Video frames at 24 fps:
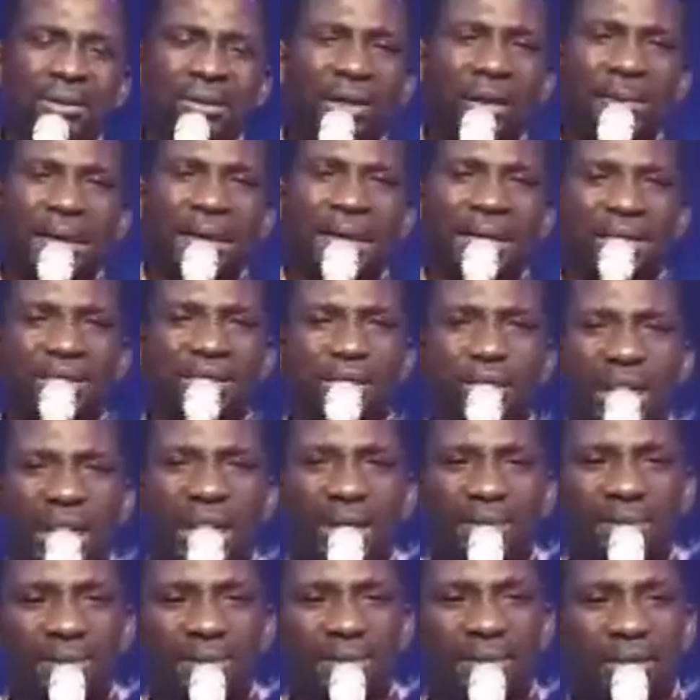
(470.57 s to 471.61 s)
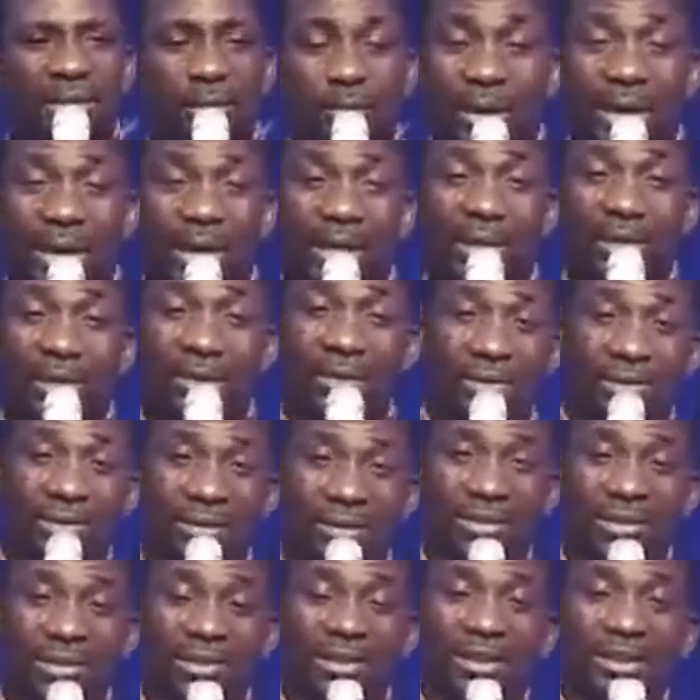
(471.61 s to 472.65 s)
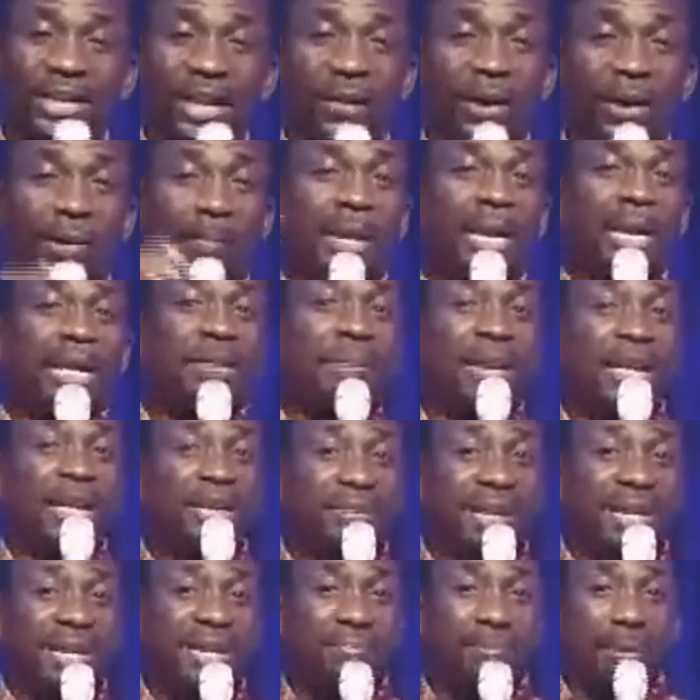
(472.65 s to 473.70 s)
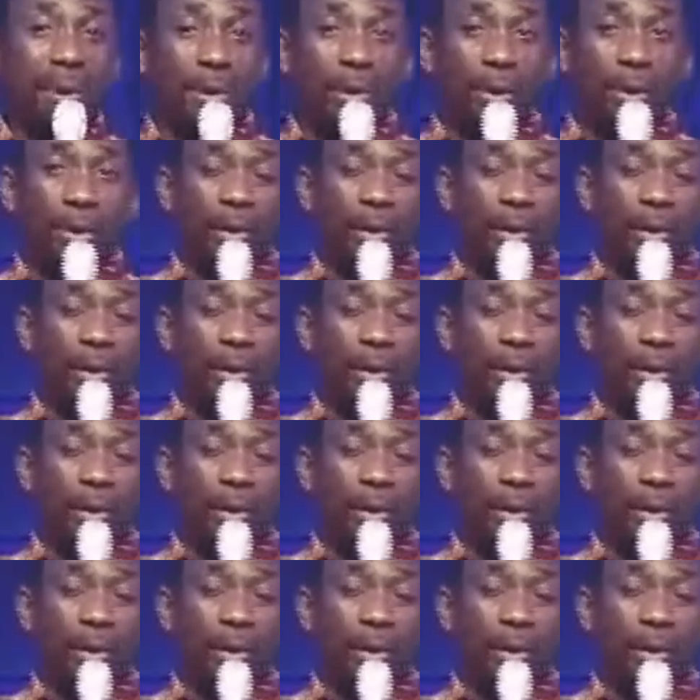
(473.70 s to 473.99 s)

By his stripes we are healed. There are many, many, many more.